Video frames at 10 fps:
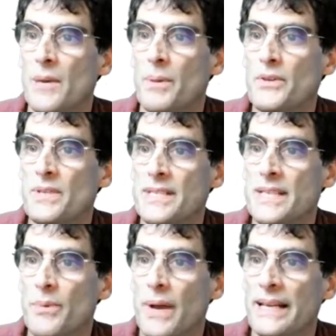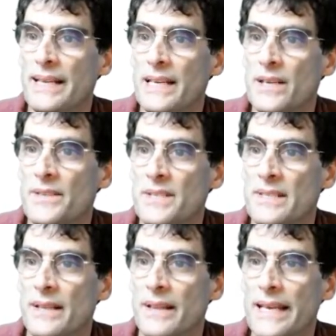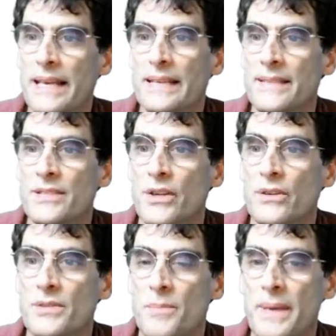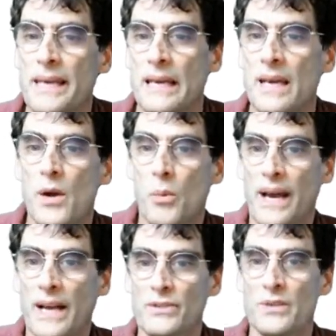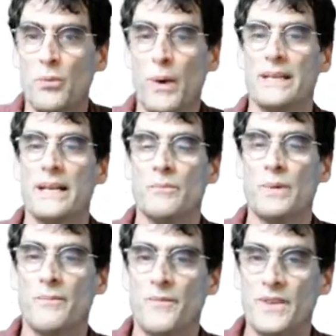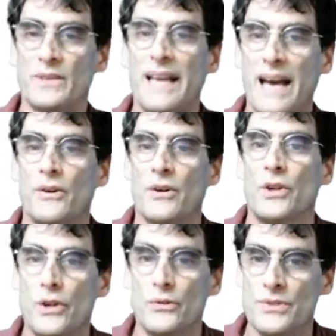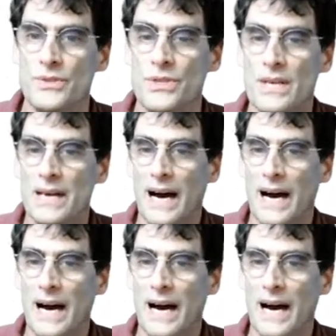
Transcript: But you see right here, this is a link. It says Notes B. We actually went and we filled out our notes.